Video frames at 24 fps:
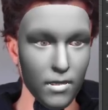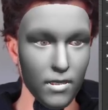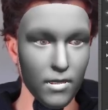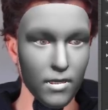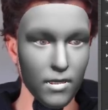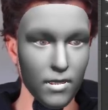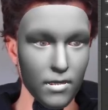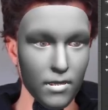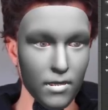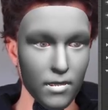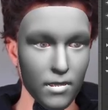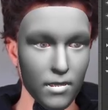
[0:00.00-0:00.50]

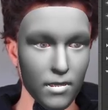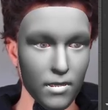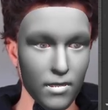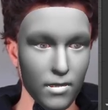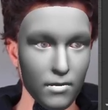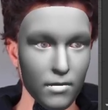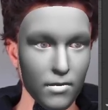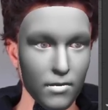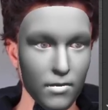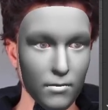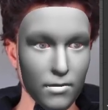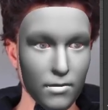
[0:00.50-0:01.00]
Double click the
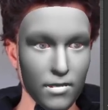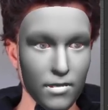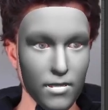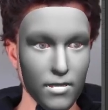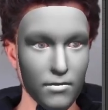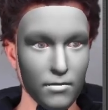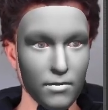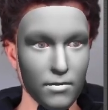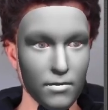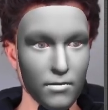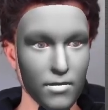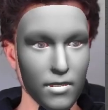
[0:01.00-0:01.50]

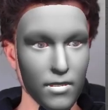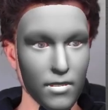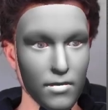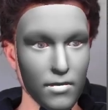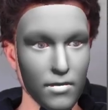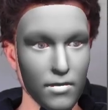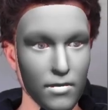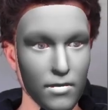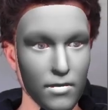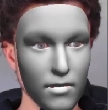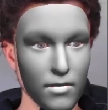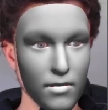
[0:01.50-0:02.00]
material, change it to
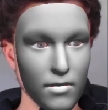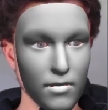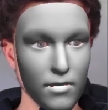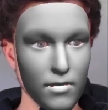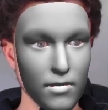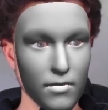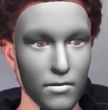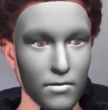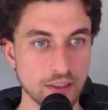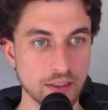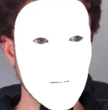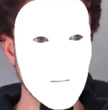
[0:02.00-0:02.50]

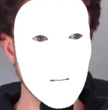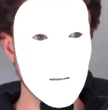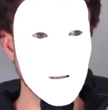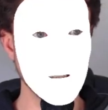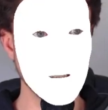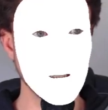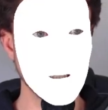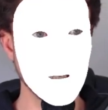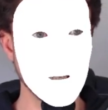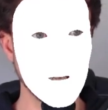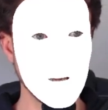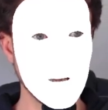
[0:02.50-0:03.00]
flat,
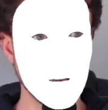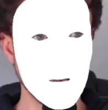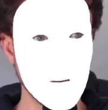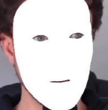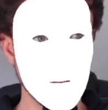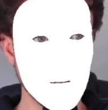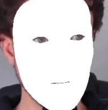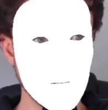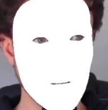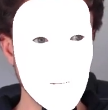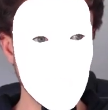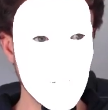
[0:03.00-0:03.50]
and
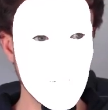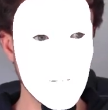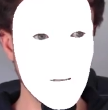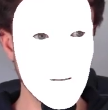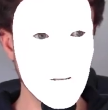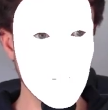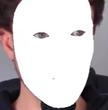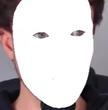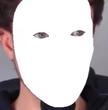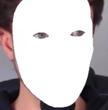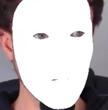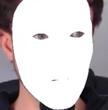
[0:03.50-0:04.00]
then
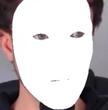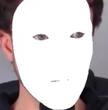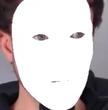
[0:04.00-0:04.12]
texture.